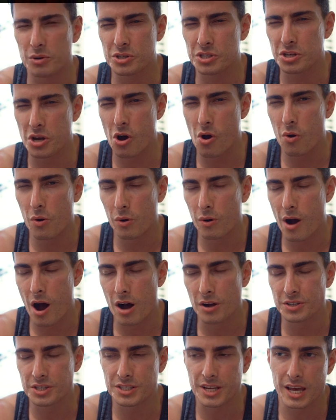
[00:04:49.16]
or so
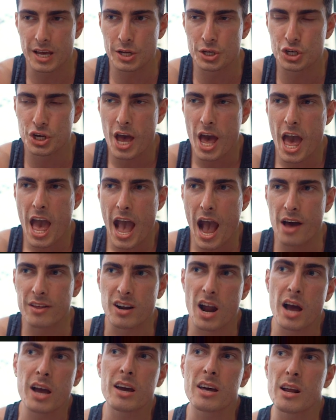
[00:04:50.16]
on stage, and
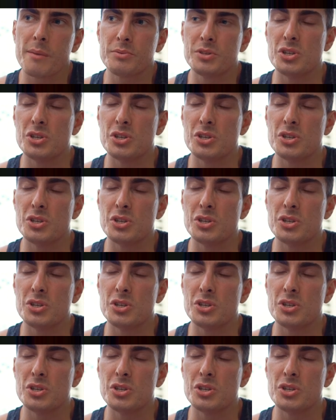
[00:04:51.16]
then I got up